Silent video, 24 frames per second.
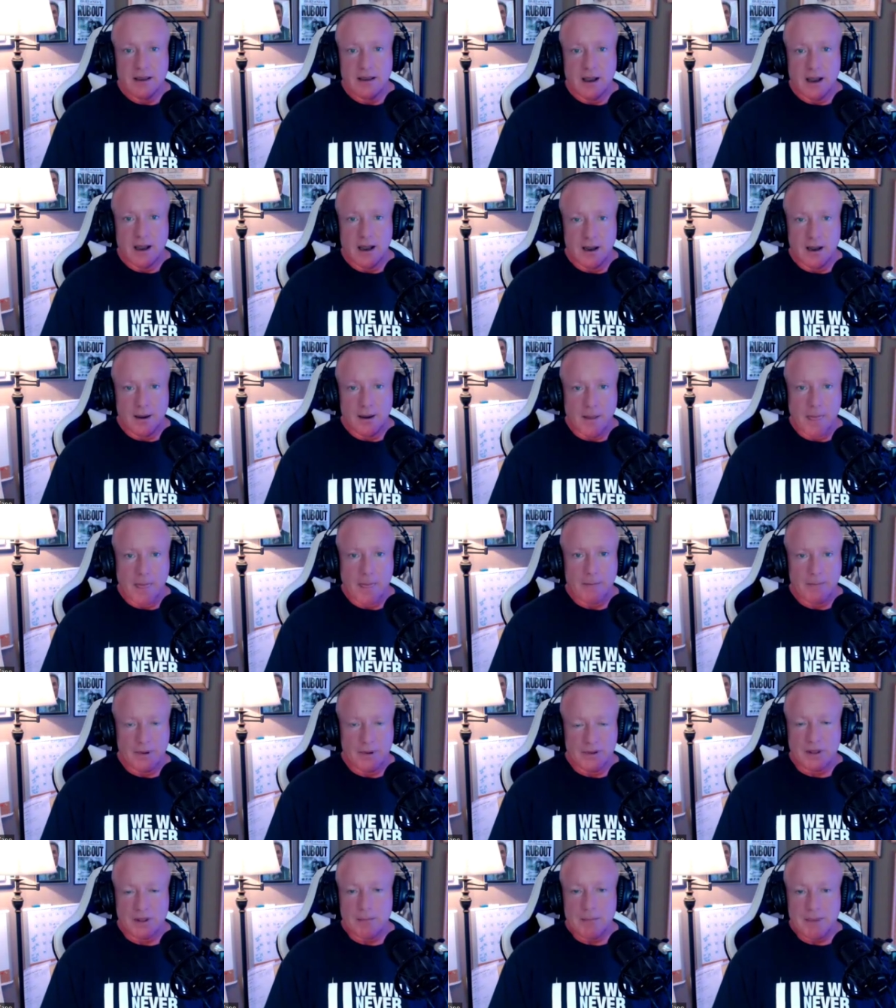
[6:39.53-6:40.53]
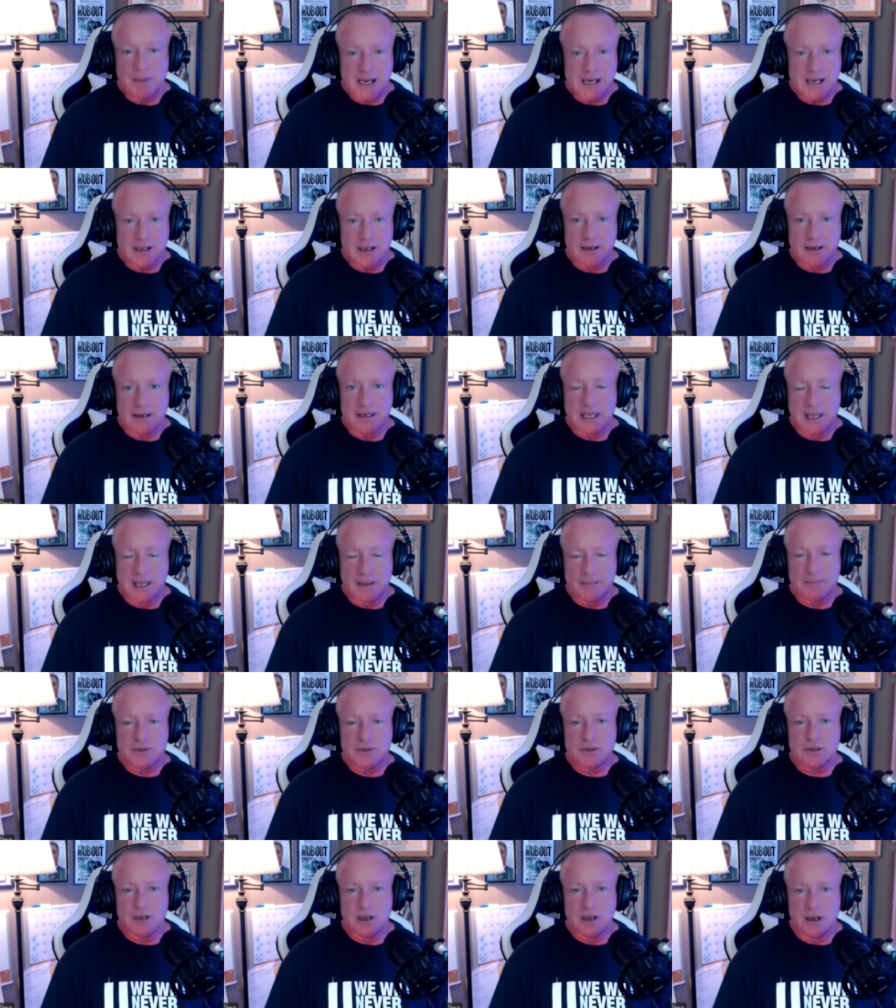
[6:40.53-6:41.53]
Um, but the media
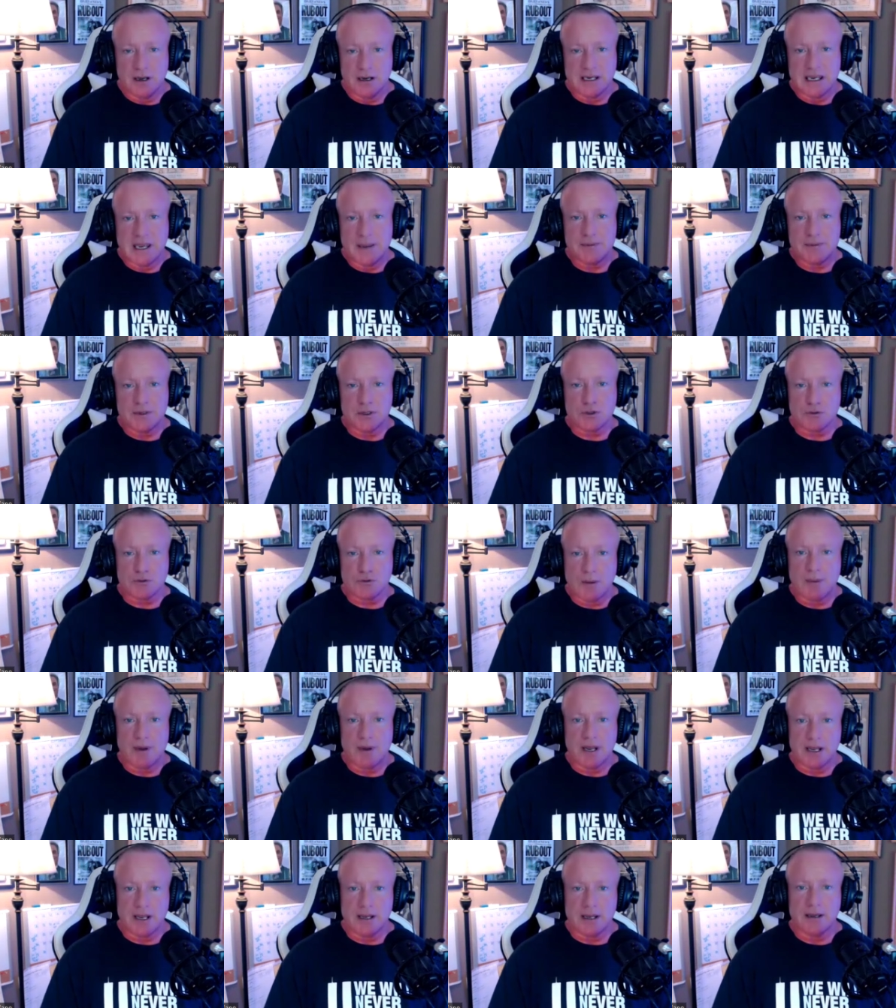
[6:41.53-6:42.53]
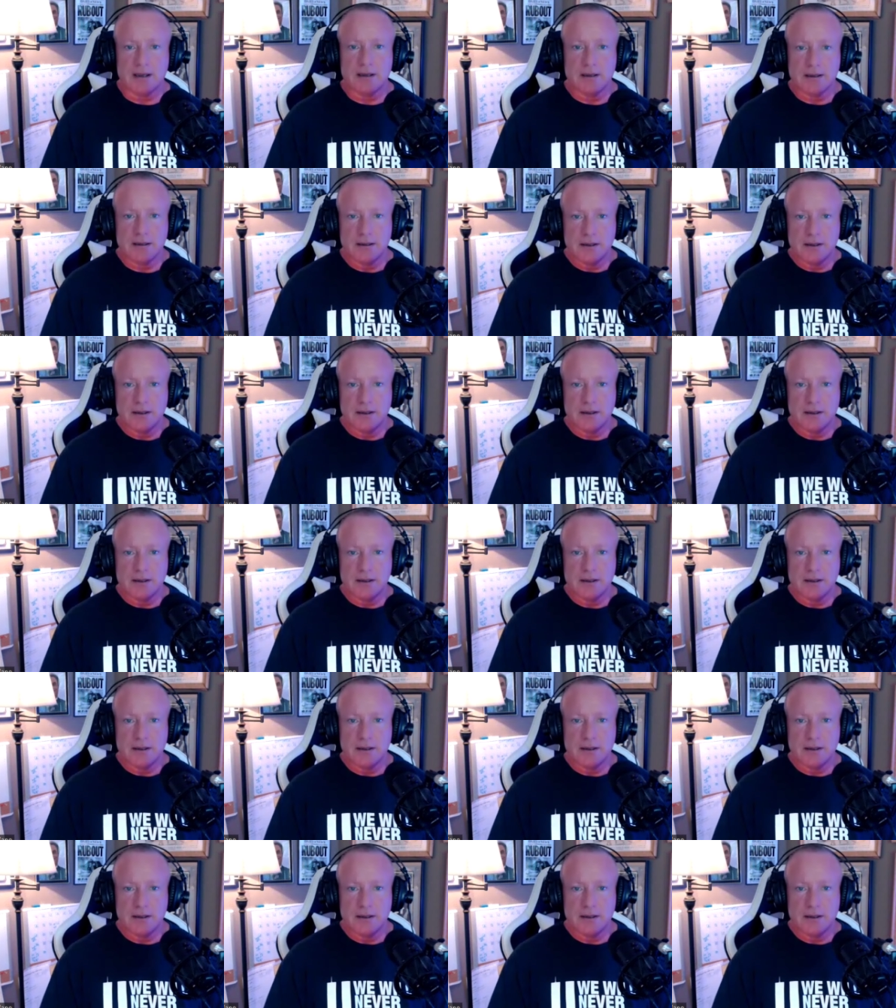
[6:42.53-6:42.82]
keeps uh, keeps attributing